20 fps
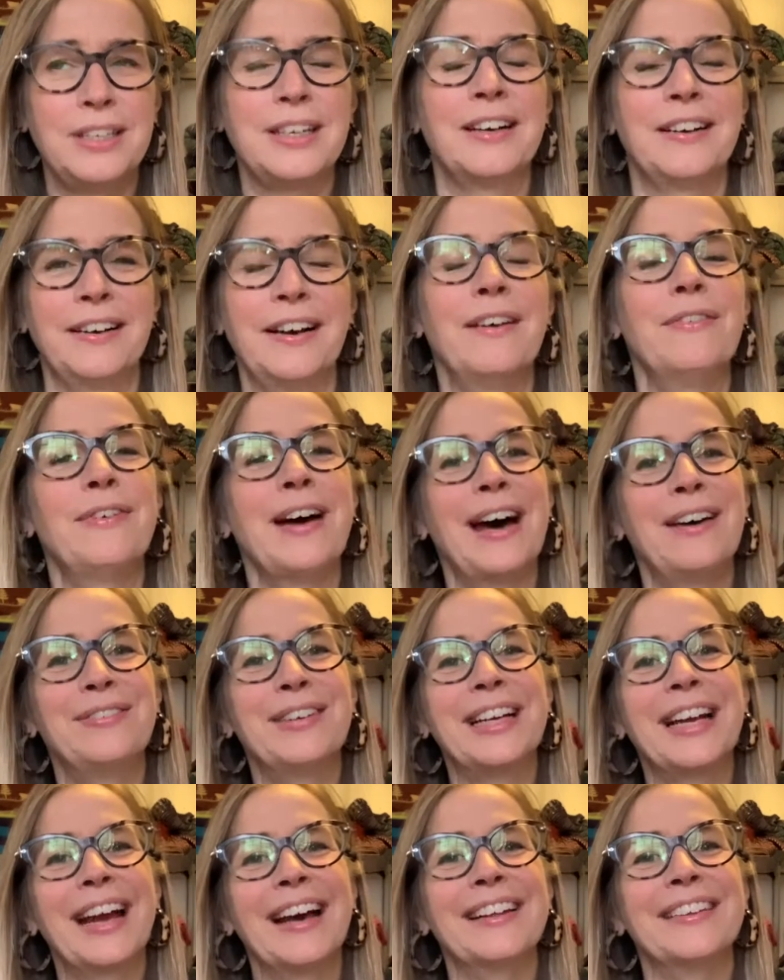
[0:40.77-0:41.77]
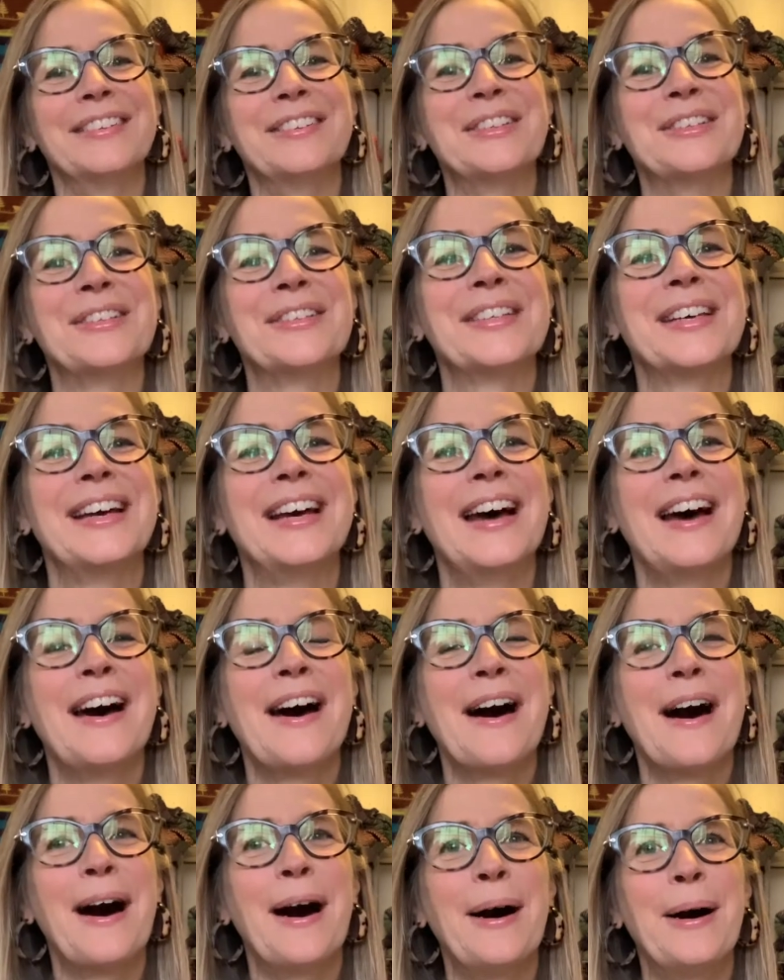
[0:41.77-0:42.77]
of Advent calendars.
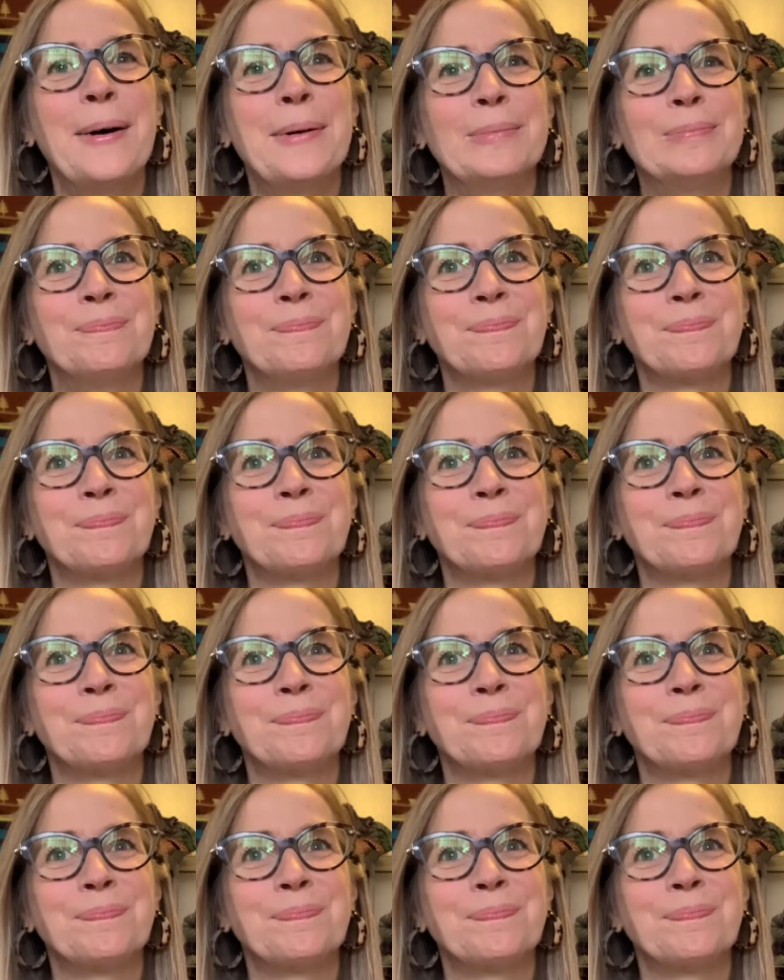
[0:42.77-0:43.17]
And